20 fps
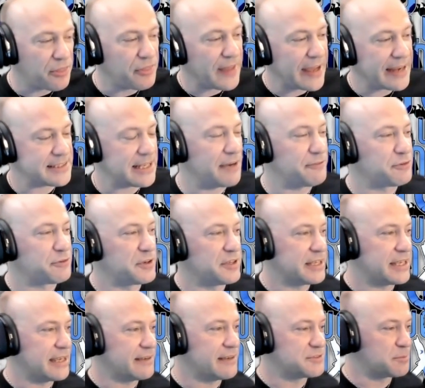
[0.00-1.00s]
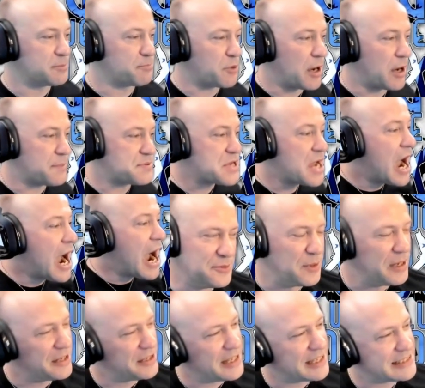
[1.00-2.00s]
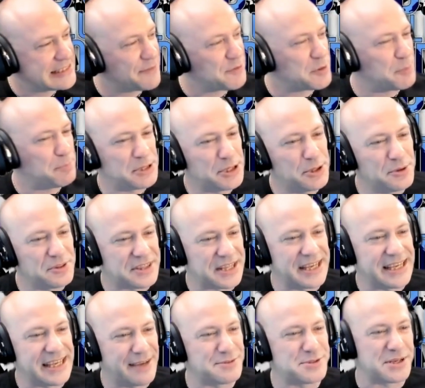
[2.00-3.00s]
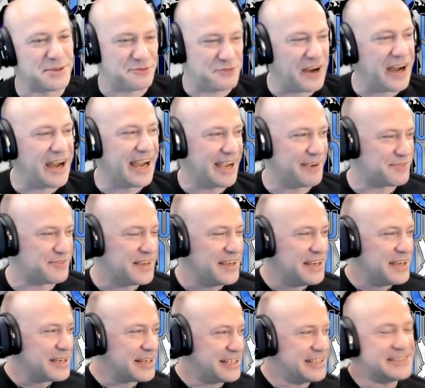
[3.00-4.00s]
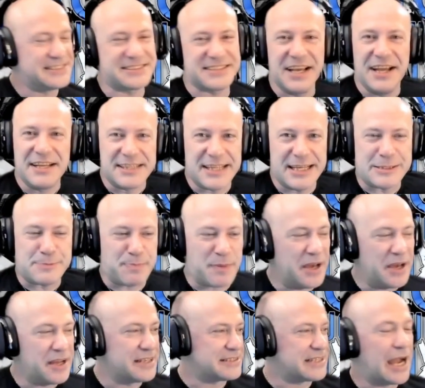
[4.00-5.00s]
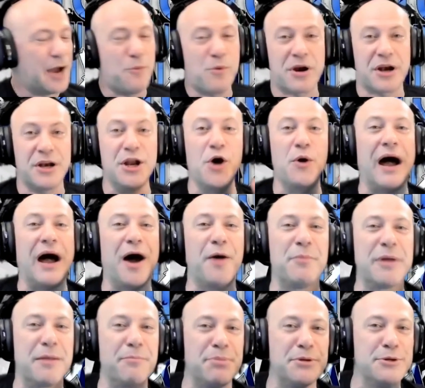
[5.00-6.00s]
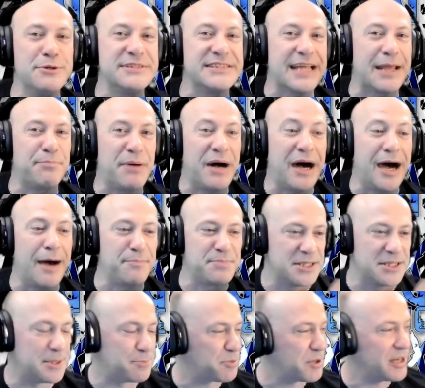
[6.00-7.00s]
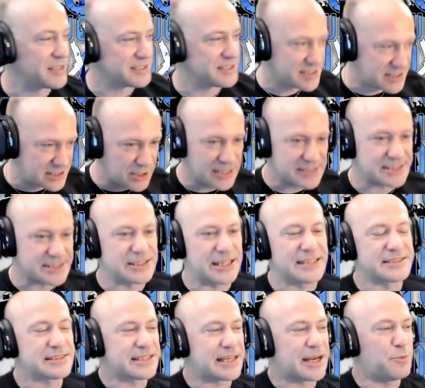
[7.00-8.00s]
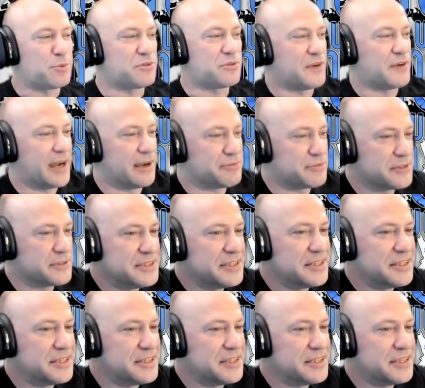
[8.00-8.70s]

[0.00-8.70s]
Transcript: that definitely gives them props. Well, except for the balloon thing gives it a 5. Because let's be honest, I want to know how many balloons they popped in the process. So let's stick it with 5.